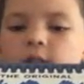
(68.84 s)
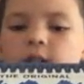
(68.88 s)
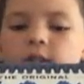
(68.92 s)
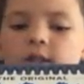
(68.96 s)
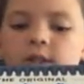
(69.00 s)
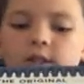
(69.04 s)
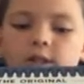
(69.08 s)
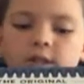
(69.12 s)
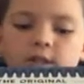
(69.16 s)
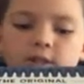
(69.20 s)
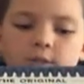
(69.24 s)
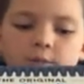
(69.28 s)

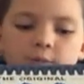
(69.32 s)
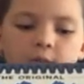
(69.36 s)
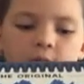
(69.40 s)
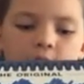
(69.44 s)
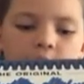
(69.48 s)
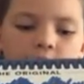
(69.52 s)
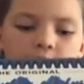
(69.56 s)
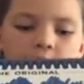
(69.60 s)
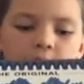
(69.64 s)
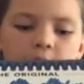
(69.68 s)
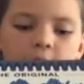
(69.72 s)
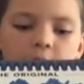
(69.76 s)
it's a
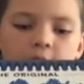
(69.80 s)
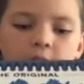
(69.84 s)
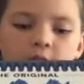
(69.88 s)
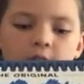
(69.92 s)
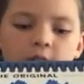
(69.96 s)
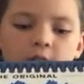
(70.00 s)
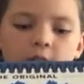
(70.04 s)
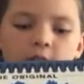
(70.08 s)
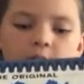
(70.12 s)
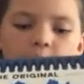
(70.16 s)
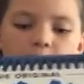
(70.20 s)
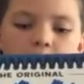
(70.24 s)
really fun
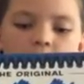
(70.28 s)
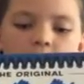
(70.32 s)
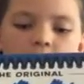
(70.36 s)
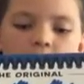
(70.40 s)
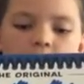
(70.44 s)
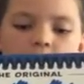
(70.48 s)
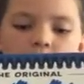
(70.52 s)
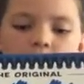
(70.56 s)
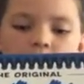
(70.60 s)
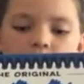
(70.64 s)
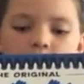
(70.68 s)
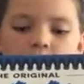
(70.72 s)
game.
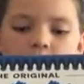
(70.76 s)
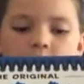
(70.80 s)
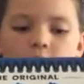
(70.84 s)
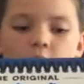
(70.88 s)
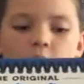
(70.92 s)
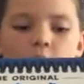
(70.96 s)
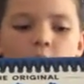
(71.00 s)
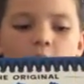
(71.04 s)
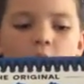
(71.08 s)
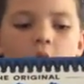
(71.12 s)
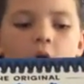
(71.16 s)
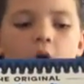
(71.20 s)
There's
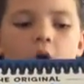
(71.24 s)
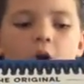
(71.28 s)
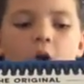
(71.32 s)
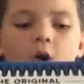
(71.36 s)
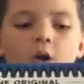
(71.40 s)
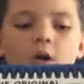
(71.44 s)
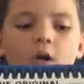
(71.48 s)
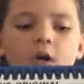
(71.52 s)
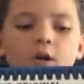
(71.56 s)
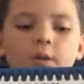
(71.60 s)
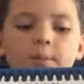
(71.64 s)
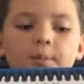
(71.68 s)
no
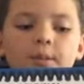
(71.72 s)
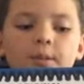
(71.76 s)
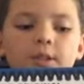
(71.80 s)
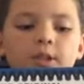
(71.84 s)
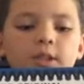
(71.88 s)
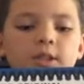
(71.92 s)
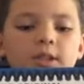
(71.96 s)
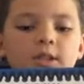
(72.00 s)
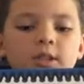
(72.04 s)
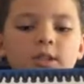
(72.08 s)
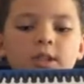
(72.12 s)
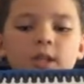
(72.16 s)
harm in
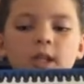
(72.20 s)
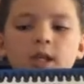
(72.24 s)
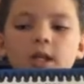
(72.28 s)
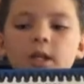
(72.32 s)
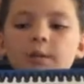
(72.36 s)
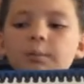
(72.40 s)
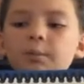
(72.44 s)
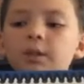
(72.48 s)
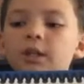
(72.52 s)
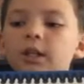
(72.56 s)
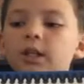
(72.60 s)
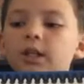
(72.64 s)
this
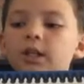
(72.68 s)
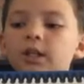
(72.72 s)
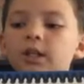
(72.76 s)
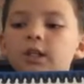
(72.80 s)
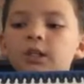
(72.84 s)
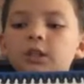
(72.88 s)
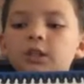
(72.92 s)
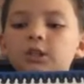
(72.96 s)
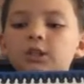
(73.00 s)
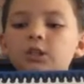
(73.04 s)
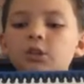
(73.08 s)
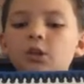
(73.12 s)
game.
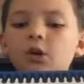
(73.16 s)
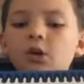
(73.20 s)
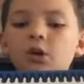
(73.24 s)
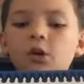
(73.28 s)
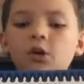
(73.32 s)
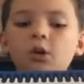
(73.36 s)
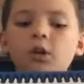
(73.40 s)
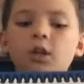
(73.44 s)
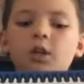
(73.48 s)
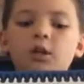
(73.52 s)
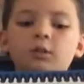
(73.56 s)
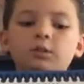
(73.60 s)
It's
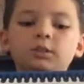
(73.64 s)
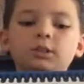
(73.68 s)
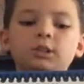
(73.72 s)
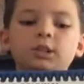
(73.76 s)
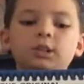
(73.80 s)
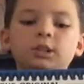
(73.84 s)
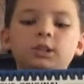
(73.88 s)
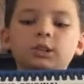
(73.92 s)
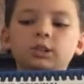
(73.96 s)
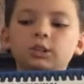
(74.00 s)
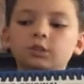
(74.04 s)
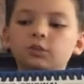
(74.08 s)
all out
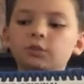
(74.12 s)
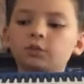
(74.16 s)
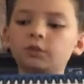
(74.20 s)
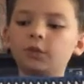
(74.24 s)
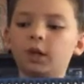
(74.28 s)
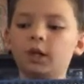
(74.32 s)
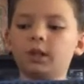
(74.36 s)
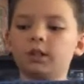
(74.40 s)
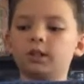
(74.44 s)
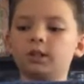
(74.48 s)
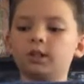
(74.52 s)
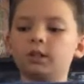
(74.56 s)
just fun.